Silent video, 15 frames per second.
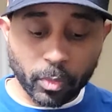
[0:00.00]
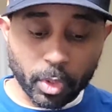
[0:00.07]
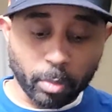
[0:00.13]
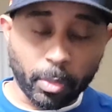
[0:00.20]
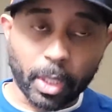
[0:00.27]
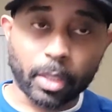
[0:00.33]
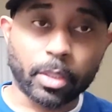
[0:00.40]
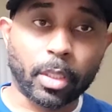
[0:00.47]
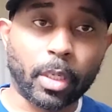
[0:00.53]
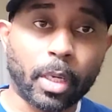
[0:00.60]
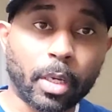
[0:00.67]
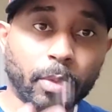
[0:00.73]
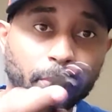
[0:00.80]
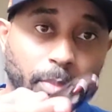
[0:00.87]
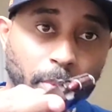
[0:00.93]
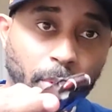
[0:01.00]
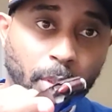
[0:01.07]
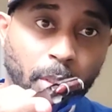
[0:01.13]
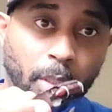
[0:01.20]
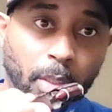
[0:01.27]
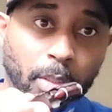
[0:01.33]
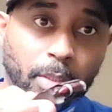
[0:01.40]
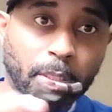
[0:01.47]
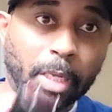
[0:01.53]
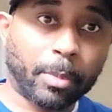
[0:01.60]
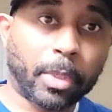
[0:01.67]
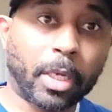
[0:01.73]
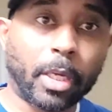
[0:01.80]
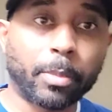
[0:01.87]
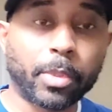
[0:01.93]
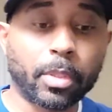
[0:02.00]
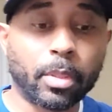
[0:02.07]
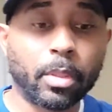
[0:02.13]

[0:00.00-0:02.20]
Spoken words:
Magazine out, snap caps,